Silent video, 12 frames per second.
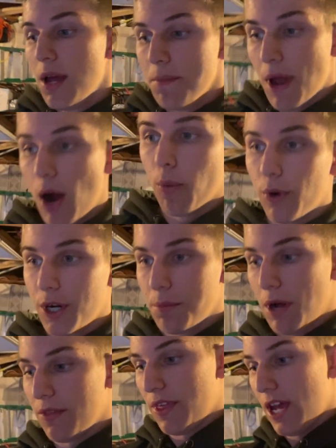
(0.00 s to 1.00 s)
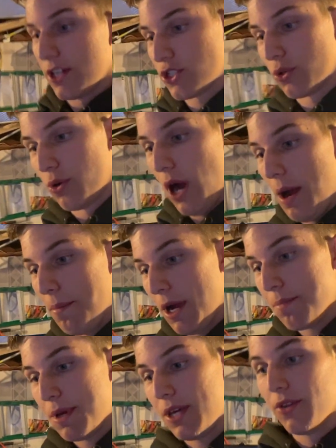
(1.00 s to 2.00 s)
Not worried about that. So I
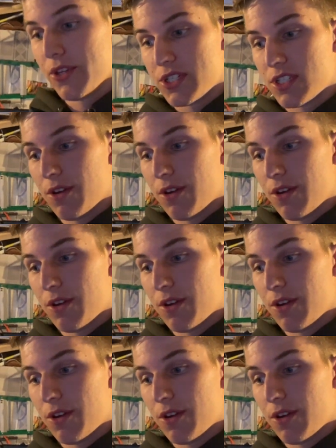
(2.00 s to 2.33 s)
might peel this